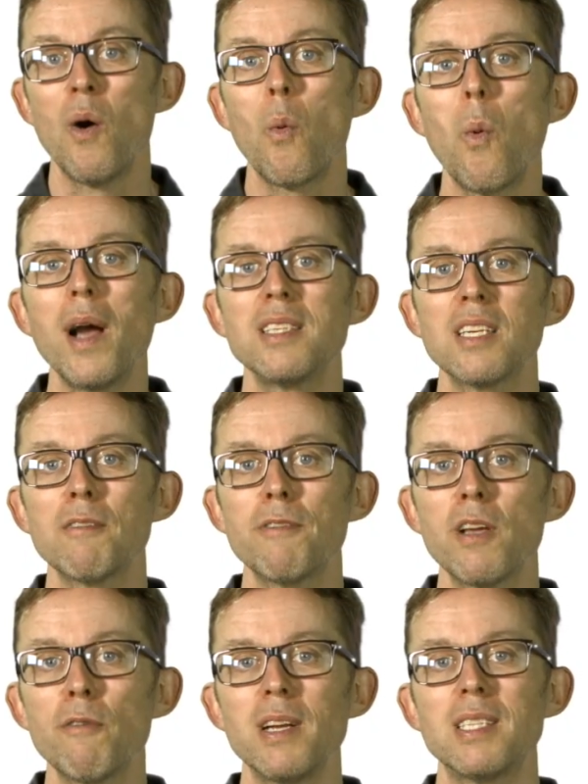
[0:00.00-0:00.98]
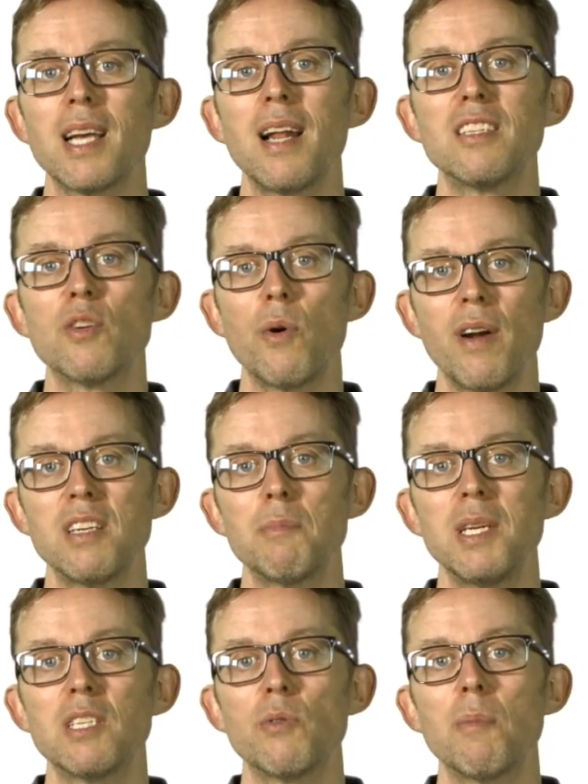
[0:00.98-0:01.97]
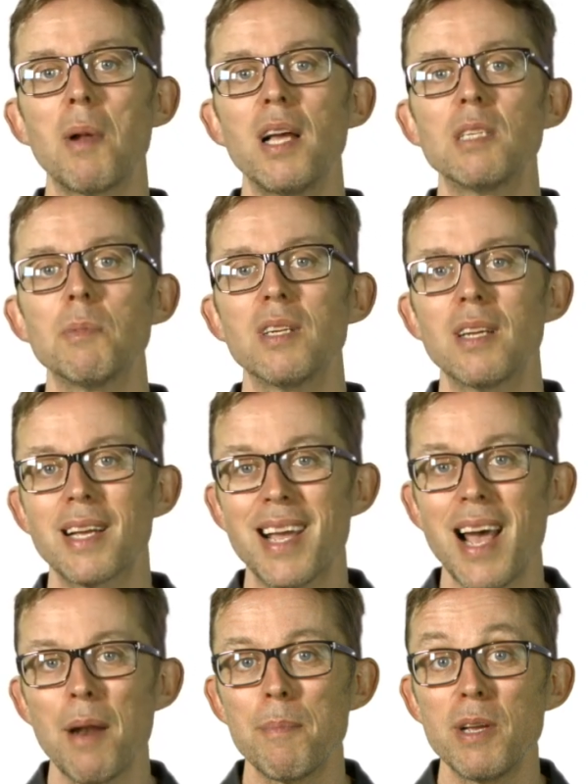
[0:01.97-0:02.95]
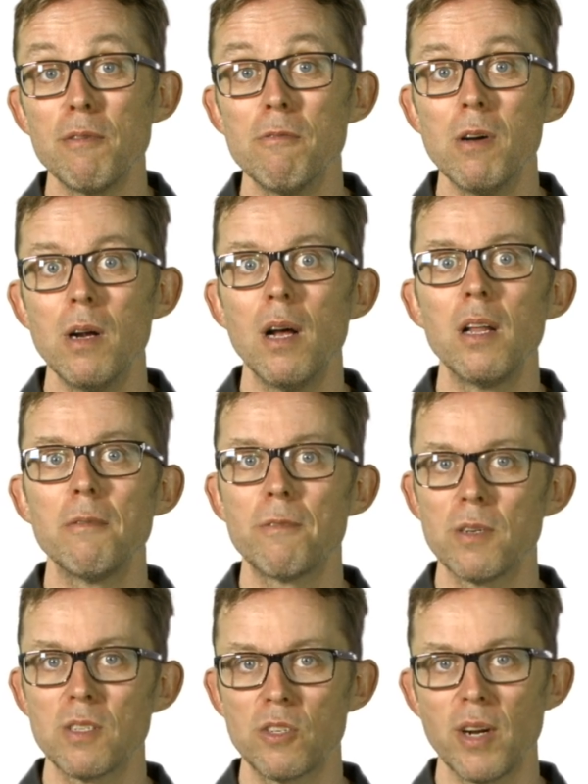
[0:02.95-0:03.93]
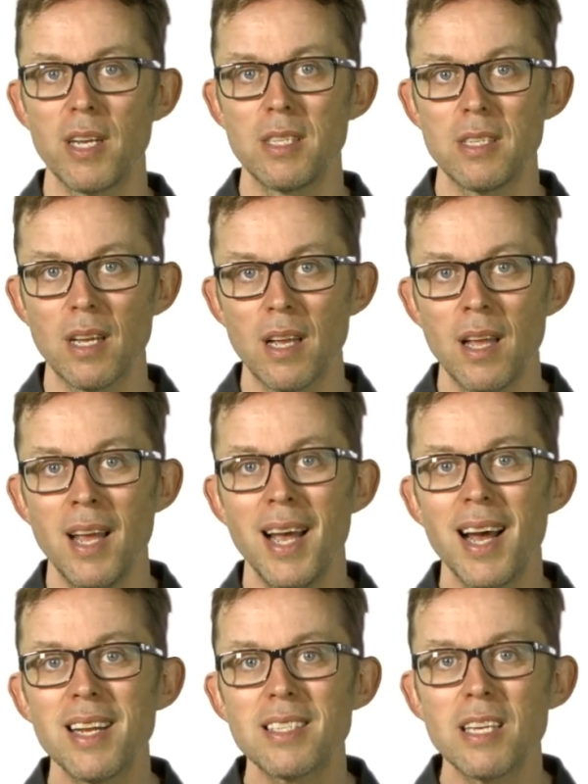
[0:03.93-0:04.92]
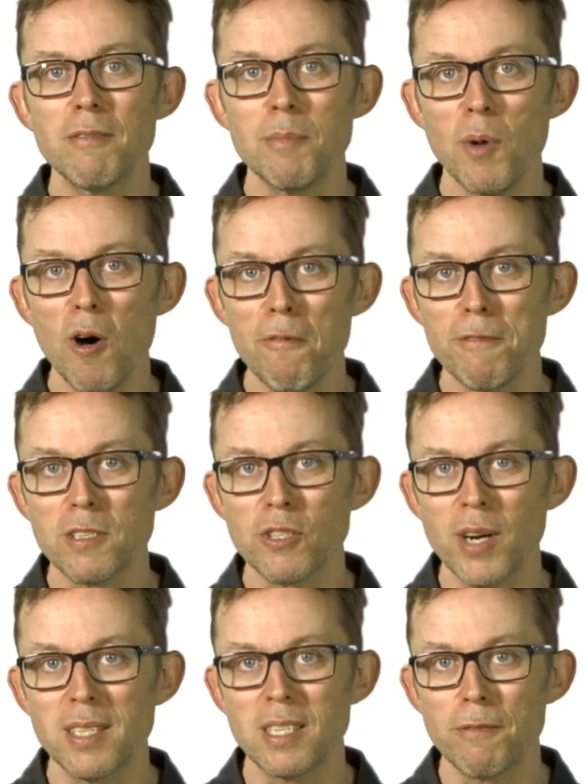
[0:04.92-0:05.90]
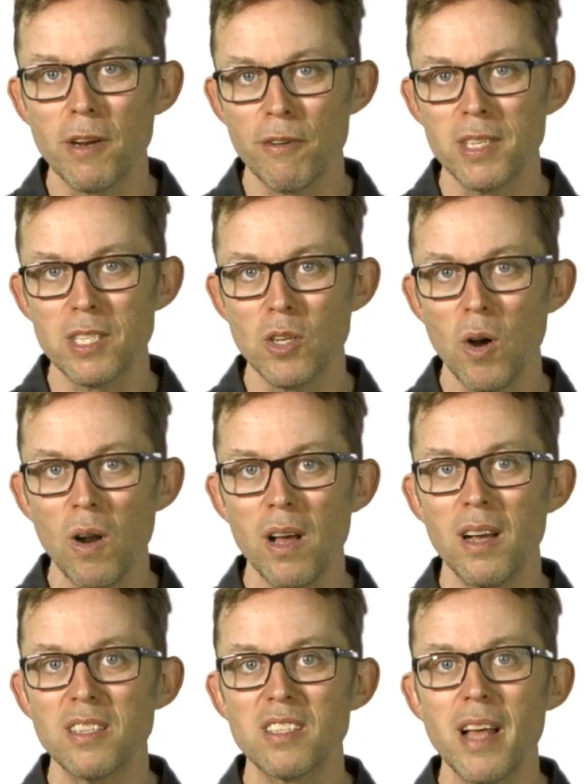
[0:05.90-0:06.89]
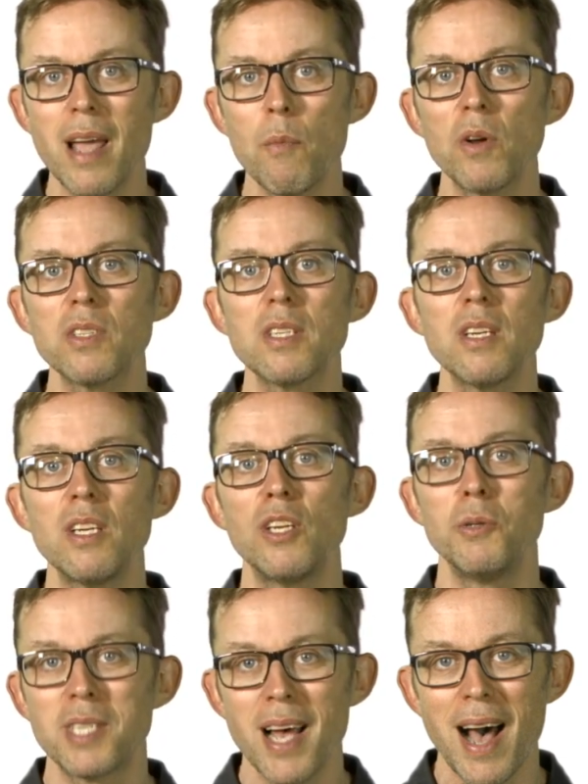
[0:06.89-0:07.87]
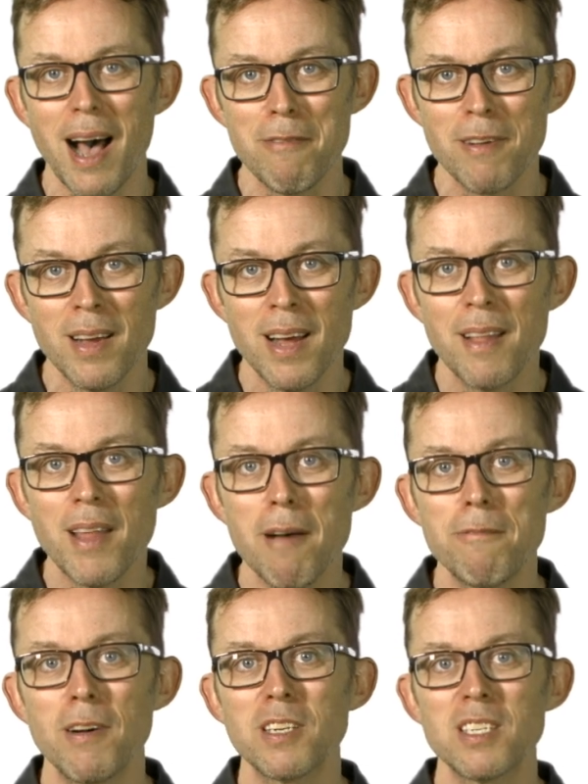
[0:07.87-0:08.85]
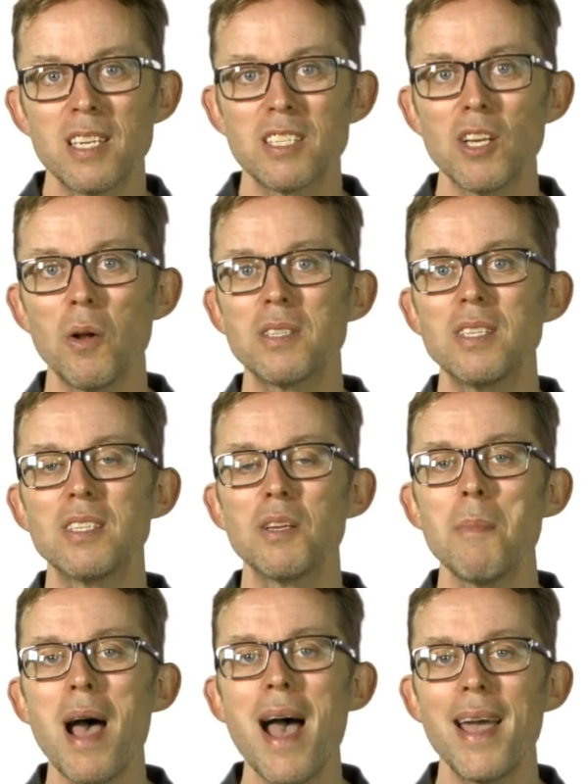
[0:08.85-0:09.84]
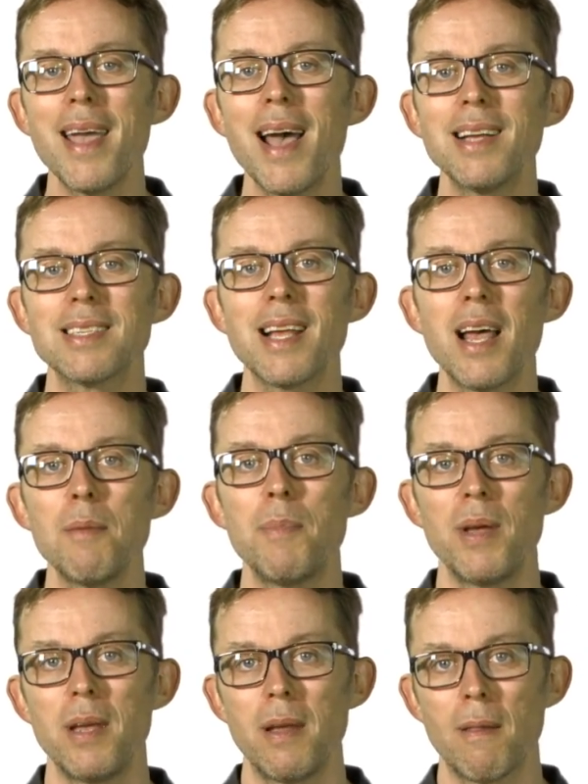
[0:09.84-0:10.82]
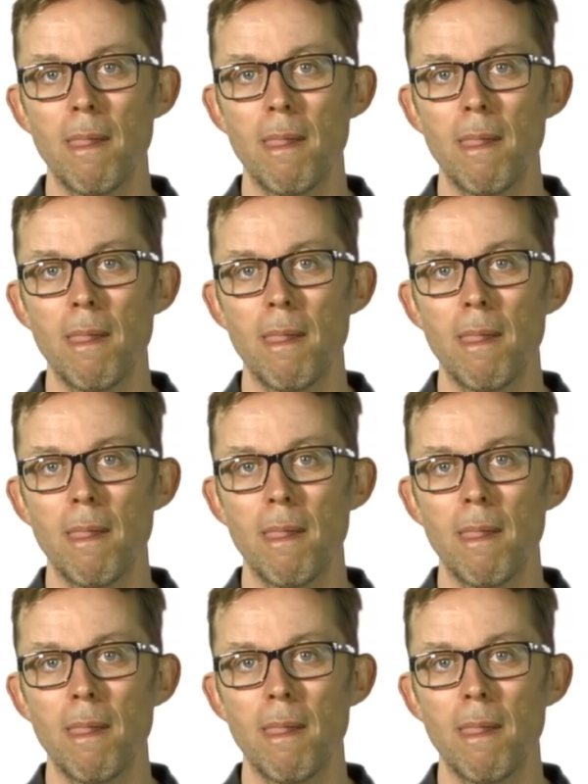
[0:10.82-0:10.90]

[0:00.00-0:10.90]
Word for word: Waiting for your retailer to arrange meter replacement can be really frustrating. And it's even more frustrating for your installer as they want you to have that functioning solar system ASAP.